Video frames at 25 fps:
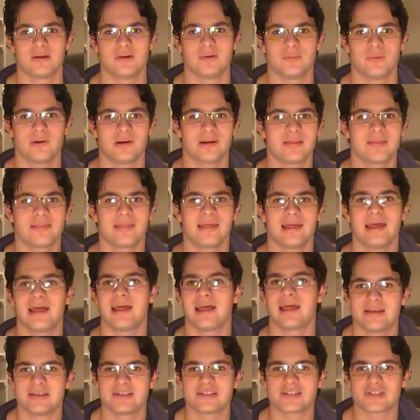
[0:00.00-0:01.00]
one of the
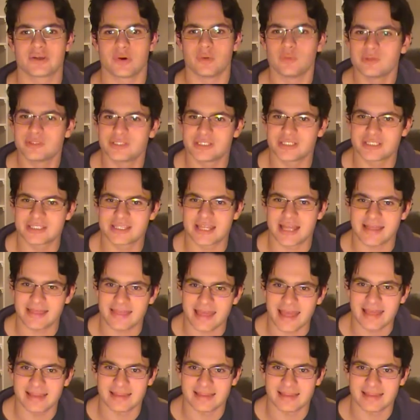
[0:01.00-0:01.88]
soldiers that they